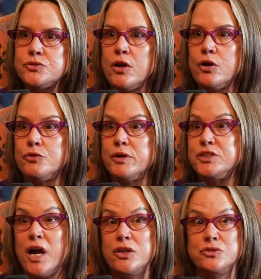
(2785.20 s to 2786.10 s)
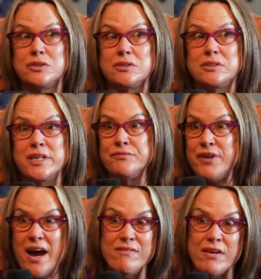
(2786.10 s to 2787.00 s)
how I learned to reach. I use a
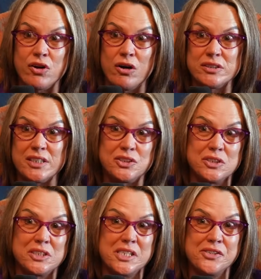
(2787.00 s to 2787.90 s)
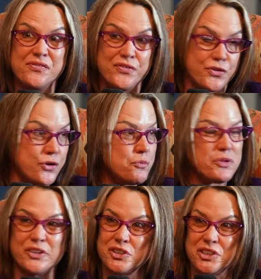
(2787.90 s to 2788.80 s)
10.5. I've gone down to a 10.2,
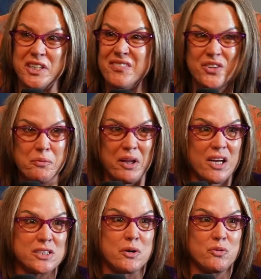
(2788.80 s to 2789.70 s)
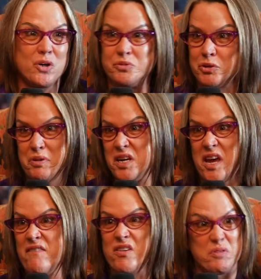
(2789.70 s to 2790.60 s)
but they're stiff. Nobody likes my ropes. They're big,
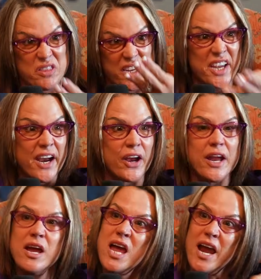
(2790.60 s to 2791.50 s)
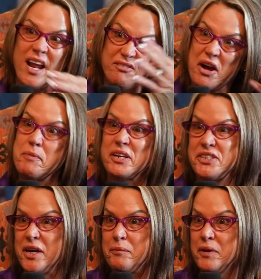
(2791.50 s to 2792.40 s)
heavy, but they carry, and I can find my
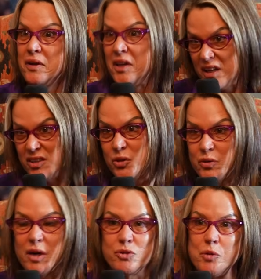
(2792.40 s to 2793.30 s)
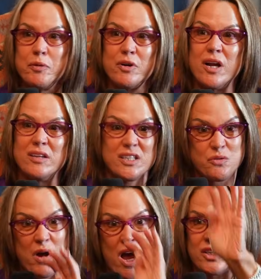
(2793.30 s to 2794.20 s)
tip. When I'm roping right, and that's
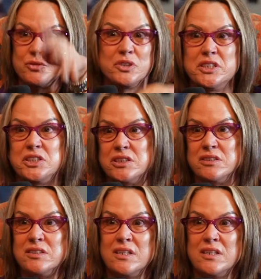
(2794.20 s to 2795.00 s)
when I could reach and